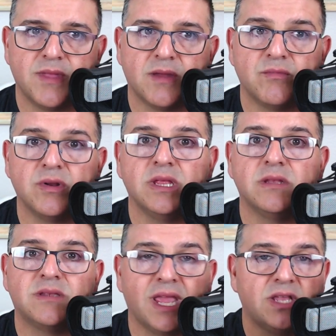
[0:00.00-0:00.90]
that really
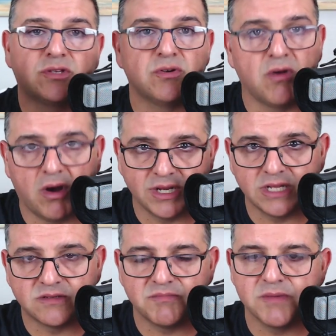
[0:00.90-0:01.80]
takes your
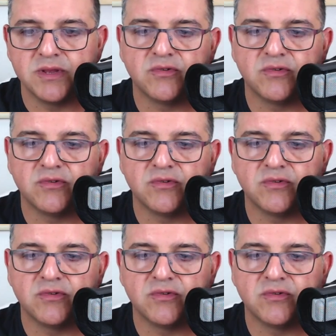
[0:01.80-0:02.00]
audience maybe